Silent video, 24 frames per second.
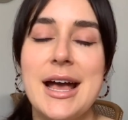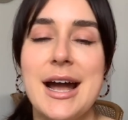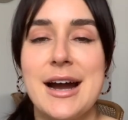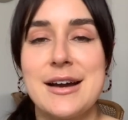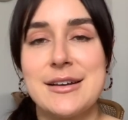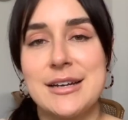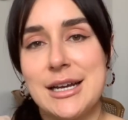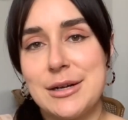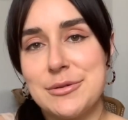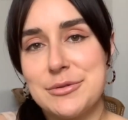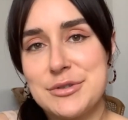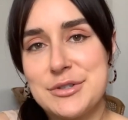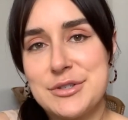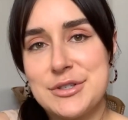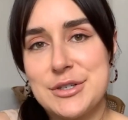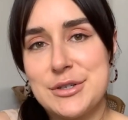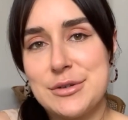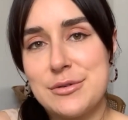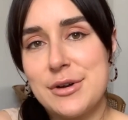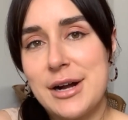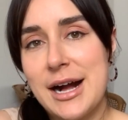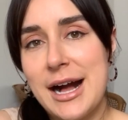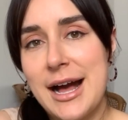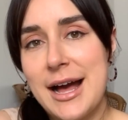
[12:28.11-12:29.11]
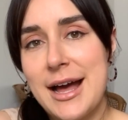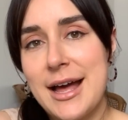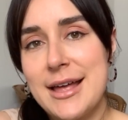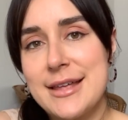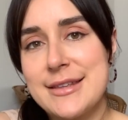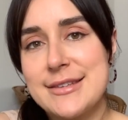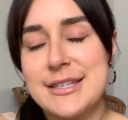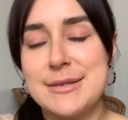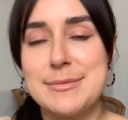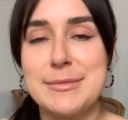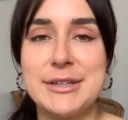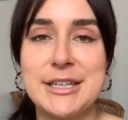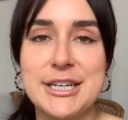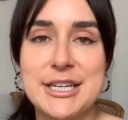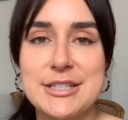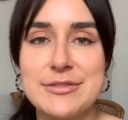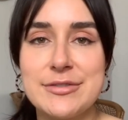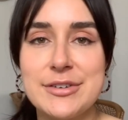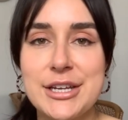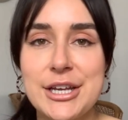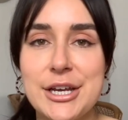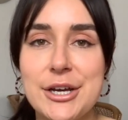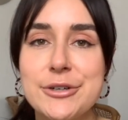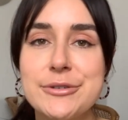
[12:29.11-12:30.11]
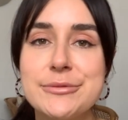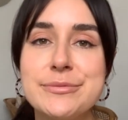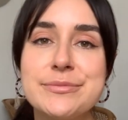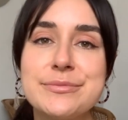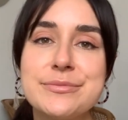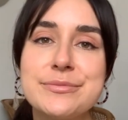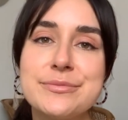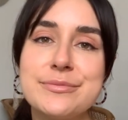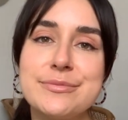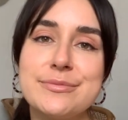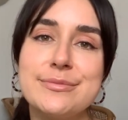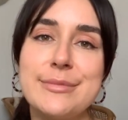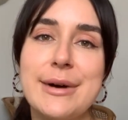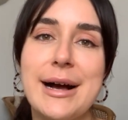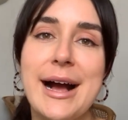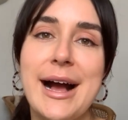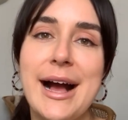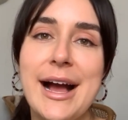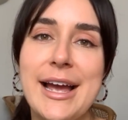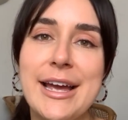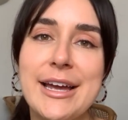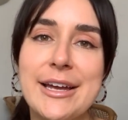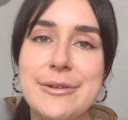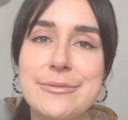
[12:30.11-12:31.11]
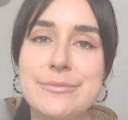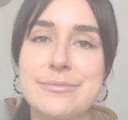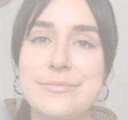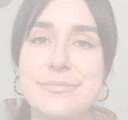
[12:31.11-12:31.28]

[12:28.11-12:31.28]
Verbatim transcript: And I will see you guys in the next video. Bye.